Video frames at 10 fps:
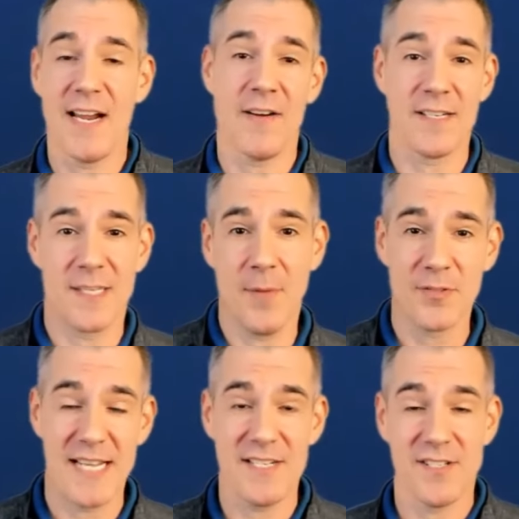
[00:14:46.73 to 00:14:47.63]
areas that
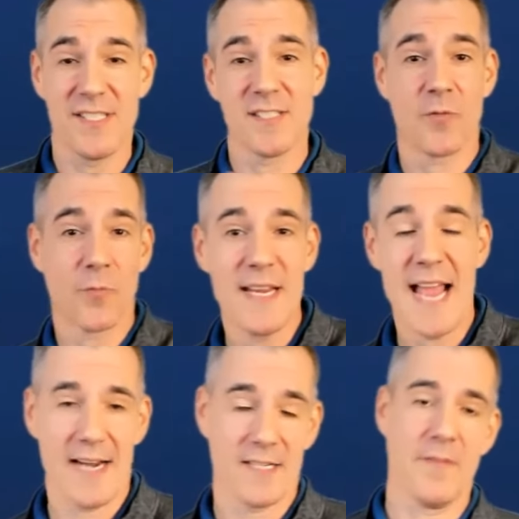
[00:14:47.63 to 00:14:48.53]
most agencies are
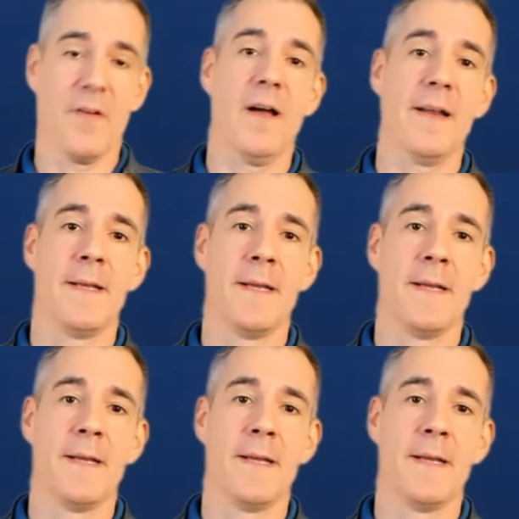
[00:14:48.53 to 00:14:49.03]
reactive on.